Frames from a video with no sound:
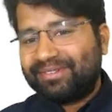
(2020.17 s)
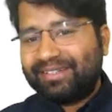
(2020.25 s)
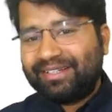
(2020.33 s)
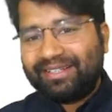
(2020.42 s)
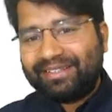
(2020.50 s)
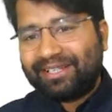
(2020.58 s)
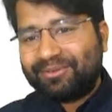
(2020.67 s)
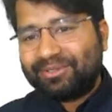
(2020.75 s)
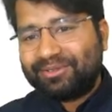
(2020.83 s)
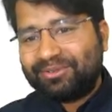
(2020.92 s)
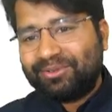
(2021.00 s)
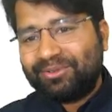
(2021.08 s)
there was
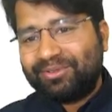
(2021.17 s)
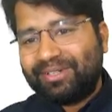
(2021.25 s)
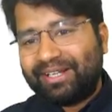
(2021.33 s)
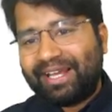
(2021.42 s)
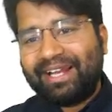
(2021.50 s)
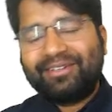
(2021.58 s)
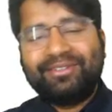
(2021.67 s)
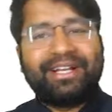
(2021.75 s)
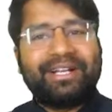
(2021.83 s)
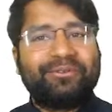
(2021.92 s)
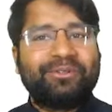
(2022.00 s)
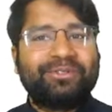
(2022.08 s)
no act
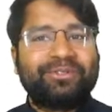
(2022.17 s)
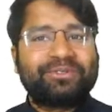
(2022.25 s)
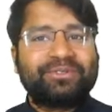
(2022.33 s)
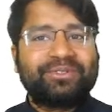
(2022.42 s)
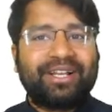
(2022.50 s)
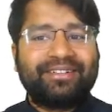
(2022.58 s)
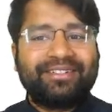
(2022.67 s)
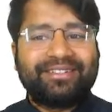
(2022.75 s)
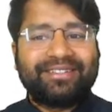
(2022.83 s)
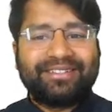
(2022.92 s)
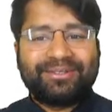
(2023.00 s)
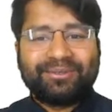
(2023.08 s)
that was introduced in
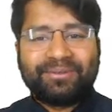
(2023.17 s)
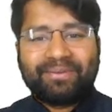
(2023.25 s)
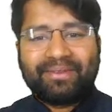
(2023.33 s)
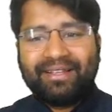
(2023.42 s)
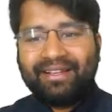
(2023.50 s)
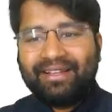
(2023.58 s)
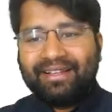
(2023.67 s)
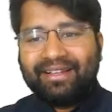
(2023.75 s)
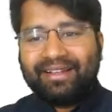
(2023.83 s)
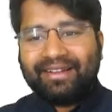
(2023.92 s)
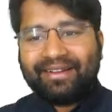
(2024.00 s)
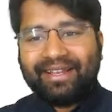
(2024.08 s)
1932.
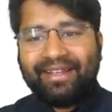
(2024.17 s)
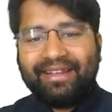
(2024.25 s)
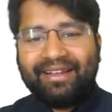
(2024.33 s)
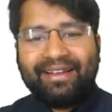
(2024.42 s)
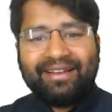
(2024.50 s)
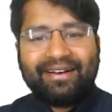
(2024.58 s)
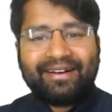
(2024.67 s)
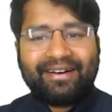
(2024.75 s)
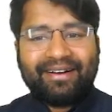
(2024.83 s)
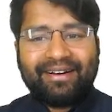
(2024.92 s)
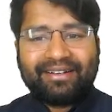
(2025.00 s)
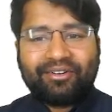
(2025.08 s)
Okay,
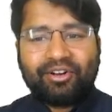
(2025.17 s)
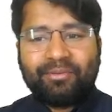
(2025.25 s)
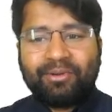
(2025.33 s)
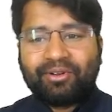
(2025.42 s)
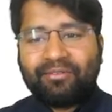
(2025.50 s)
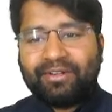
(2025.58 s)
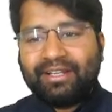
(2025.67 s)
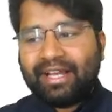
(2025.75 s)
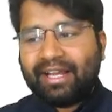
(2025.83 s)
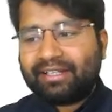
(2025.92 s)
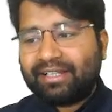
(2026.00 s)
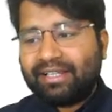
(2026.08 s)
Government of India
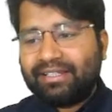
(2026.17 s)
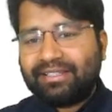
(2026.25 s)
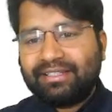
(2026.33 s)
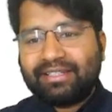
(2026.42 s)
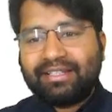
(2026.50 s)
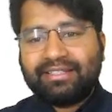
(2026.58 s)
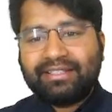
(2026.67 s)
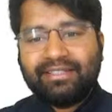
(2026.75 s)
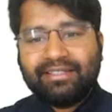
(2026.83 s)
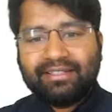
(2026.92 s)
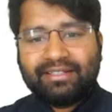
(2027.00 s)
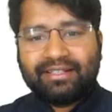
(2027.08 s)
Act 1919,
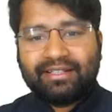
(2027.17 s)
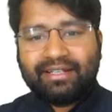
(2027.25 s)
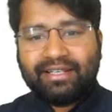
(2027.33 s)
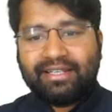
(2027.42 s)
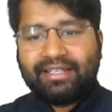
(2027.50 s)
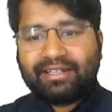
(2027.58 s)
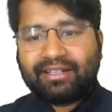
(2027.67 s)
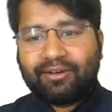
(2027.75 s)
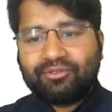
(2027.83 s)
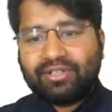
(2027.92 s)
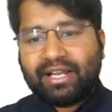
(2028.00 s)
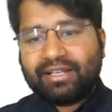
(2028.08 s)
Indian
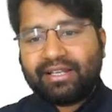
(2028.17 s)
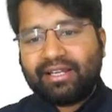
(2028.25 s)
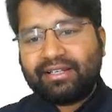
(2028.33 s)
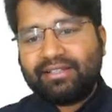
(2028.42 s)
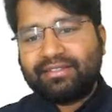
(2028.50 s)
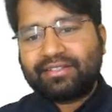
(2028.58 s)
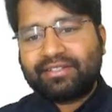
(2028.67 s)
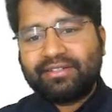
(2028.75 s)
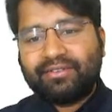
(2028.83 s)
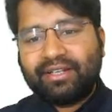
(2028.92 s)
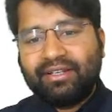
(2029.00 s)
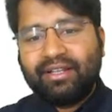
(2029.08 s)
Council Act
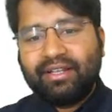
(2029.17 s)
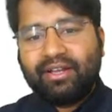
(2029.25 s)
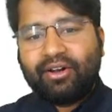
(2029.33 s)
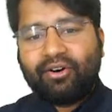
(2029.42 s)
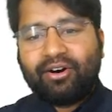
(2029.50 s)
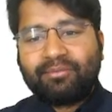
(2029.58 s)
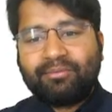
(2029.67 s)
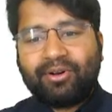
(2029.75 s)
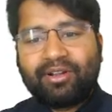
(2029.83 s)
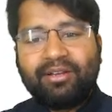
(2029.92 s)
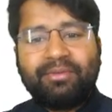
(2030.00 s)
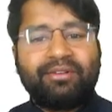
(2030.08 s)
1861, or
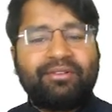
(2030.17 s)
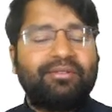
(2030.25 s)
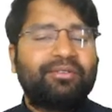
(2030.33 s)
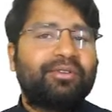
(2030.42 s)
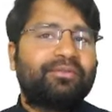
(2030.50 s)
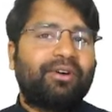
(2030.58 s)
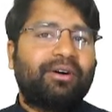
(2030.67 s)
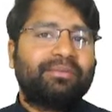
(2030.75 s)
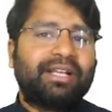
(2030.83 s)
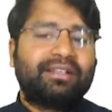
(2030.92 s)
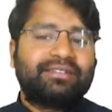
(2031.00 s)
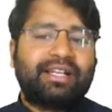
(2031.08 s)
Morley into reform,
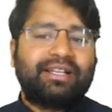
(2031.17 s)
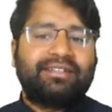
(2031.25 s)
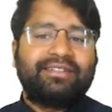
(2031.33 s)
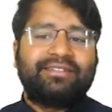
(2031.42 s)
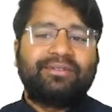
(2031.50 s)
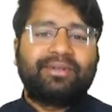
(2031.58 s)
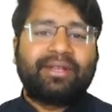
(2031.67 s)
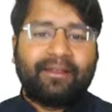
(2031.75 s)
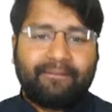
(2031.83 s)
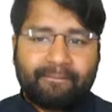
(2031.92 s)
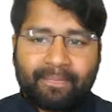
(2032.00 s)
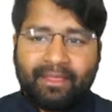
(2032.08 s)
that is 1909.
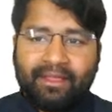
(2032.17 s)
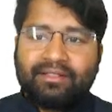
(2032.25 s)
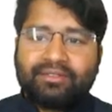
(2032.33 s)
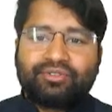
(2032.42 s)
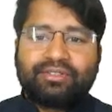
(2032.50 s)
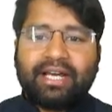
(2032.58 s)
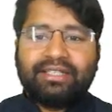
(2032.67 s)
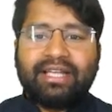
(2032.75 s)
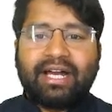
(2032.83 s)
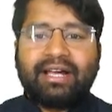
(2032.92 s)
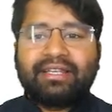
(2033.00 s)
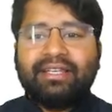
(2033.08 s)
So
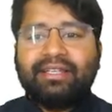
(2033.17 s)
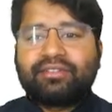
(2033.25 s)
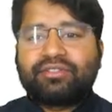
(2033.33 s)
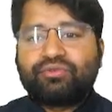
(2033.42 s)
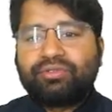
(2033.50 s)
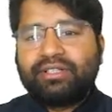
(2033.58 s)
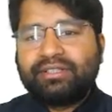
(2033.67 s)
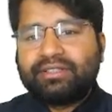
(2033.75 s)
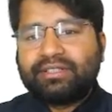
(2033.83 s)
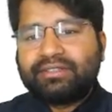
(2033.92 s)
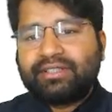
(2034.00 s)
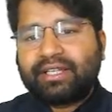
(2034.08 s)
diarchy students,
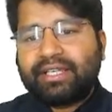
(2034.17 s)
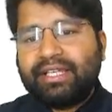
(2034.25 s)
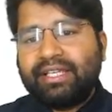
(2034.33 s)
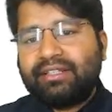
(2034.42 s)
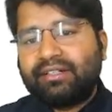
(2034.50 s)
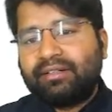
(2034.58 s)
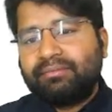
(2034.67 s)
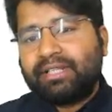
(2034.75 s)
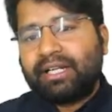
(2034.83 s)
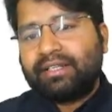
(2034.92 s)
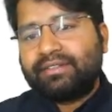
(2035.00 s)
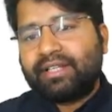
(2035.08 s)
this is a key term,
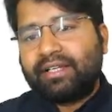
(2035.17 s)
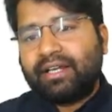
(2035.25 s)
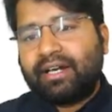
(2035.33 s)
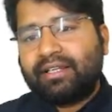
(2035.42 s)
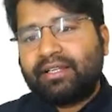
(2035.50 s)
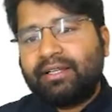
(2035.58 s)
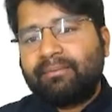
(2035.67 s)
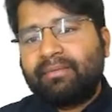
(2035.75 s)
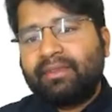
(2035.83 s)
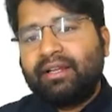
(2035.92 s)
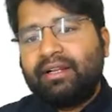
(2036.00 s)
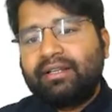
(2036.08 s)
that is diarchy.
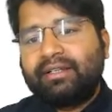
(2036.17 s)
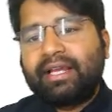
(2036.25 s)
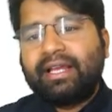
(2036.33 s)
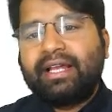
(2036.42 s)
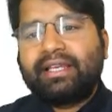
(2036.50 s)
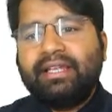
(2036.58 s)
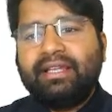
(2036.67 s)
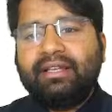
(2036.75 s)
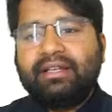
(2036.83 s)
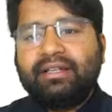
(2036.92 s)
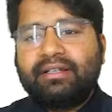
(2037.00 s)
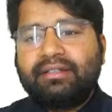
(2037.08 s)
Diarchy
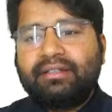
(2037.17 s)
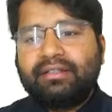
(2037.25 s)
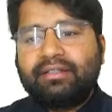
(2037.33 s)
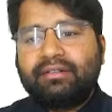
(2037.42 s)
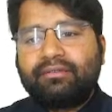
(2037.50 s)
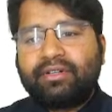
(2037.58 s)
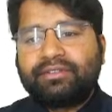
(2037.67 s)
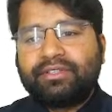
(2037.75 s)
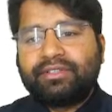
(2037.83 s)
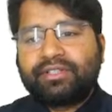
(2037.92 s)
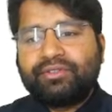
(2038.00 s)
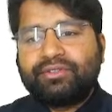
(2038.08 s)
was
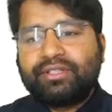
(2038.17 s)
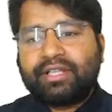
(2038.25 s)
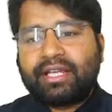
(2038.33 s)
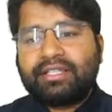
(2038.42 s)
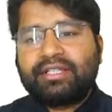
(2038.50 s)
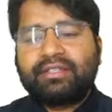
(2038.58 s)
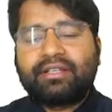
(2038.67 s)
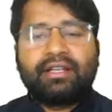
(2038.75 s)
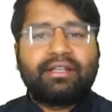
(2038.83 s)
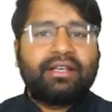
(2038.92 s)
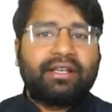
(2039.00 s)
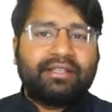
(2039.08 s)
introduced in
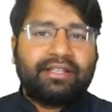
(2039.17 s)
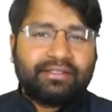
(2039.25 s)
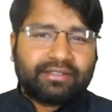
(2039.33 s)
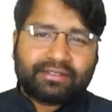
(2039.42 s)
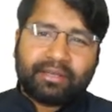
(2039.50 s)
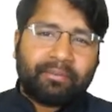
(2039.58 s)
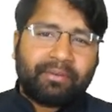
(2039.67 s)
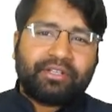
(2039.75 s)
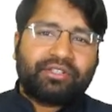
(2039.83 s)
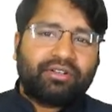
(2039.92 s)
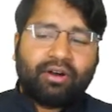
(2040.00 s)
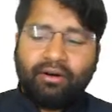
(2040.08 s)
1919, and there is a
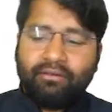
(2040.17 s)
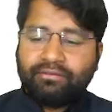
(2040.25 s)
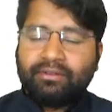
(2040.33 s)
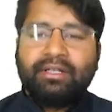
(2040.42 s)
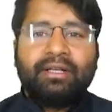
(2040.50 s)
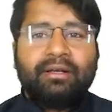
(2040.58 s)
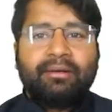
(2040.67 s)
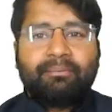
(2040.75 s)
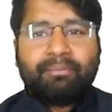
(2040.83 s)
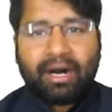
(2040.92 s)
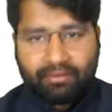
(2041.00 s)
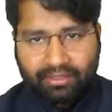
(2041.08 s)
separation of
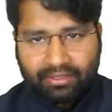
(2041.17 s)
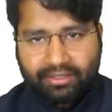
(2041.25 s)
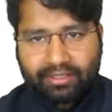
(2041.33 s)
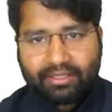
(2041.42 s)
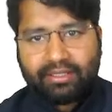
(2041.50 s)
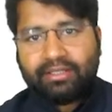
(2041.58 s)
power in